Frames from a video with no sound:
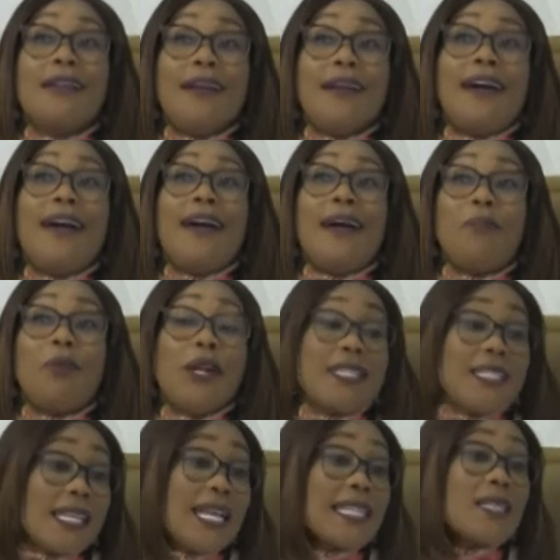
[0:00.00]

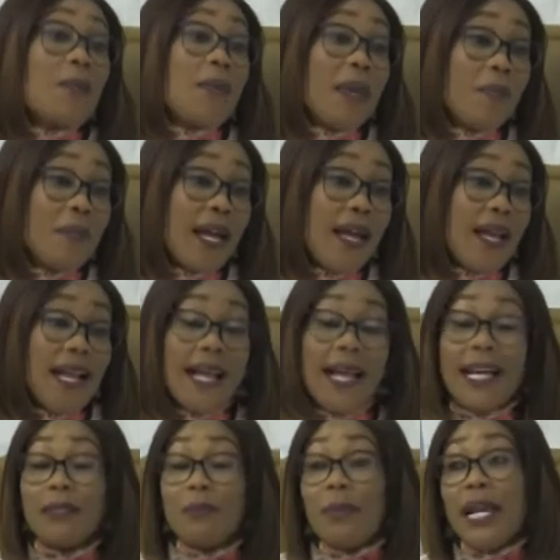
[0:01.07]
appointed as a member,
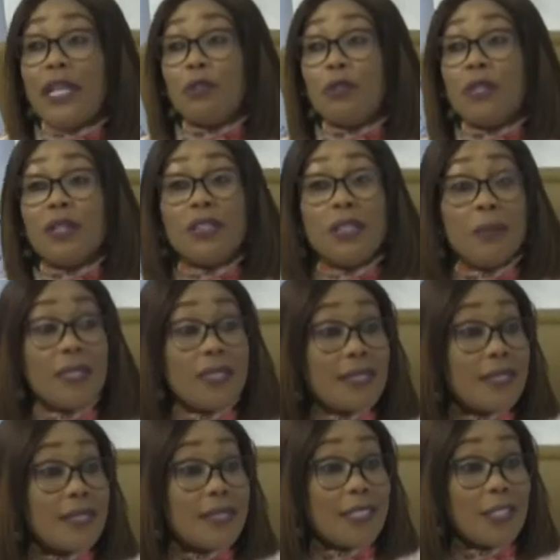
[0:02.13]
and by
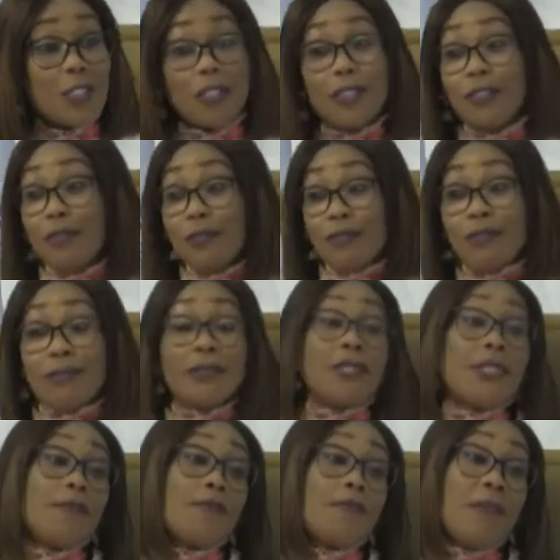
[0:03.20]
unanimous decision of
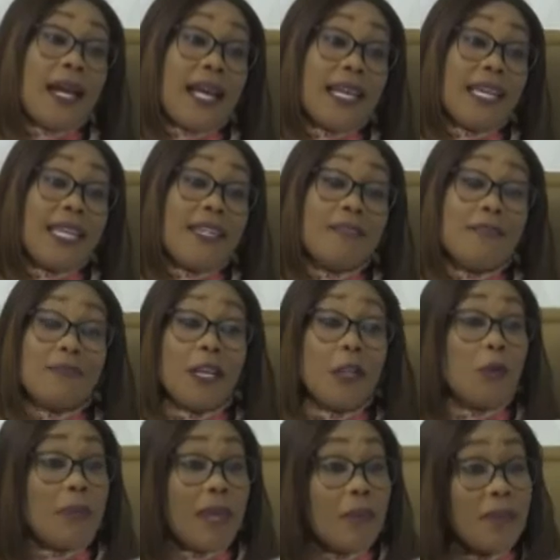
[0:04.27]
my
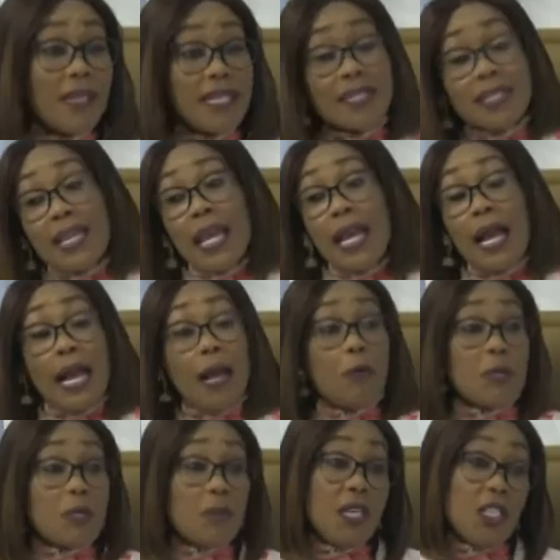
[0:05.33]
fellow members, I
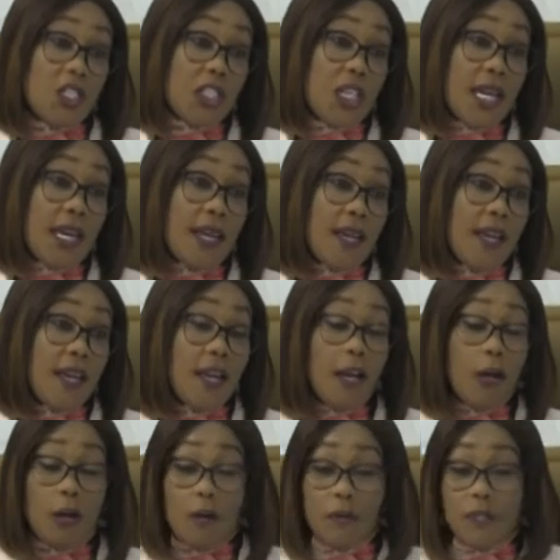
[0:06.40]
was made chair
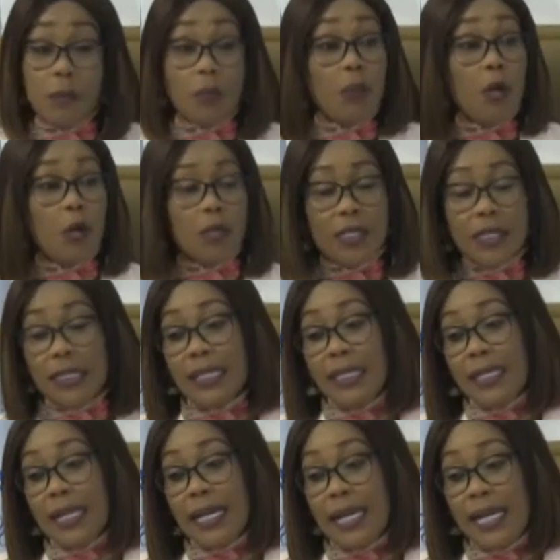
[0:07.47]
of the board.
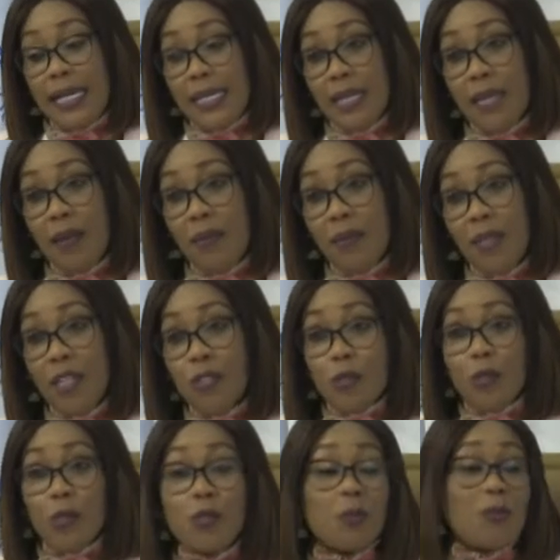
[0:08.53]
And it's
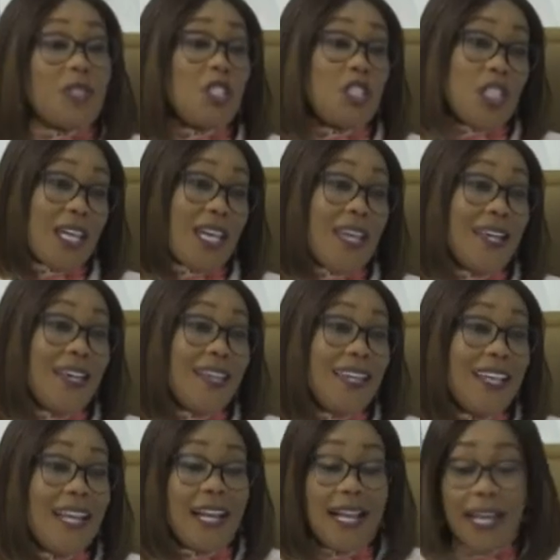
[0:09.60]
good to be chair.
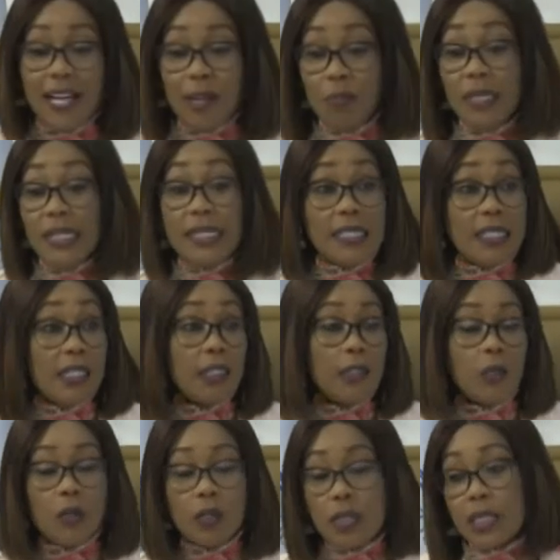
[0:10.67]
I'm learning a
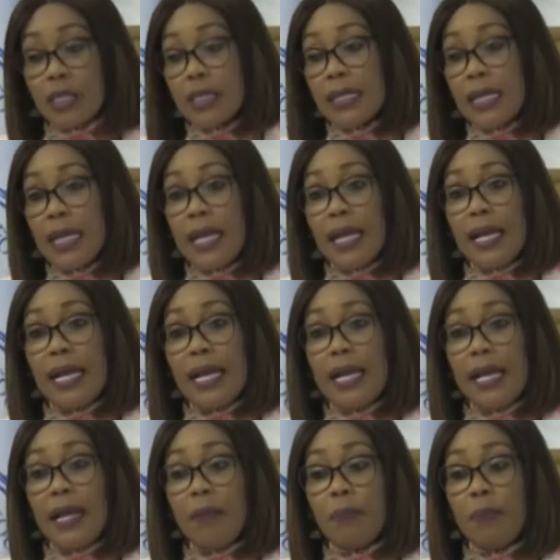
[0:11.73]
lot.
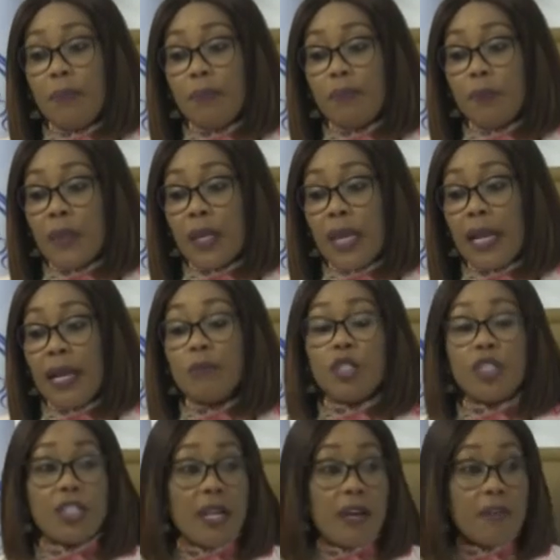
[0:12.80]
I'm
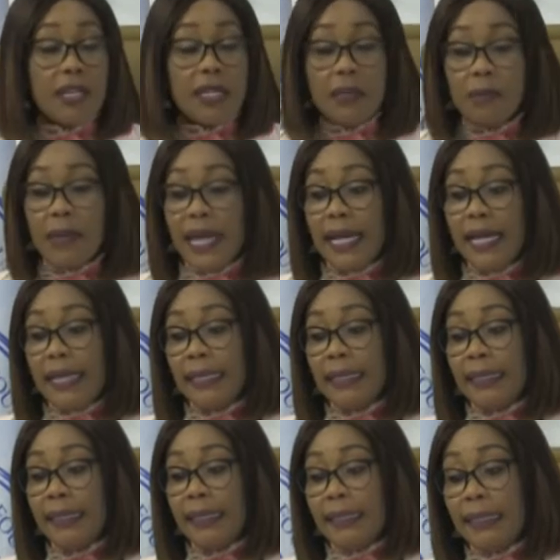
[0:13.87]
sharing
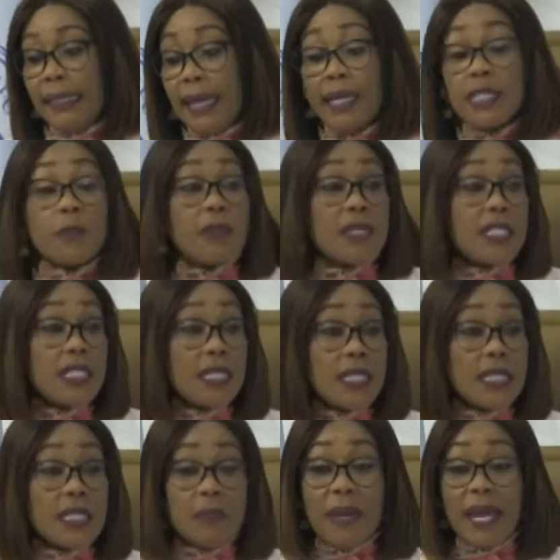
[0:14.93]
my
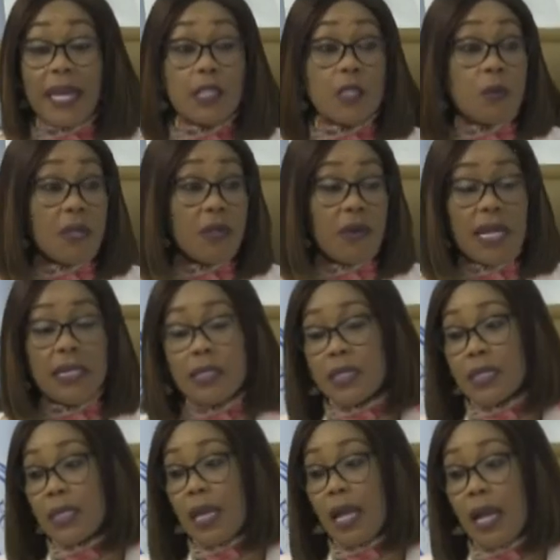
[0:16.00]
expertise, my
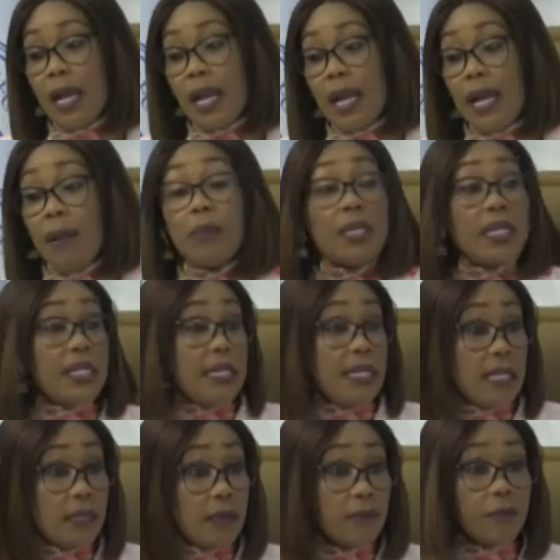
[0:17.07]
experience. I'm
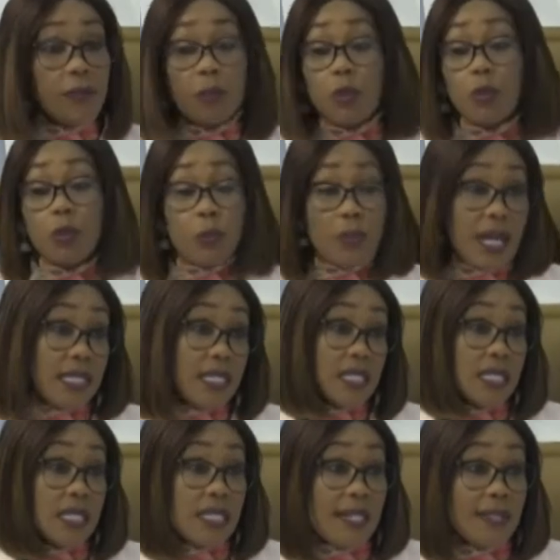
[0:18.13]
learning from good
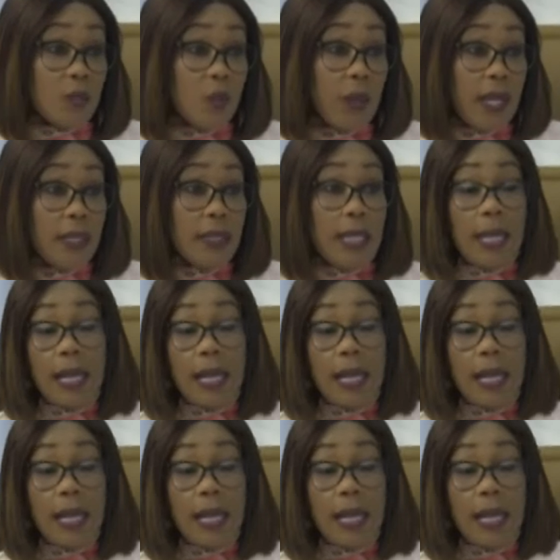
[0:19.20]
practices as well,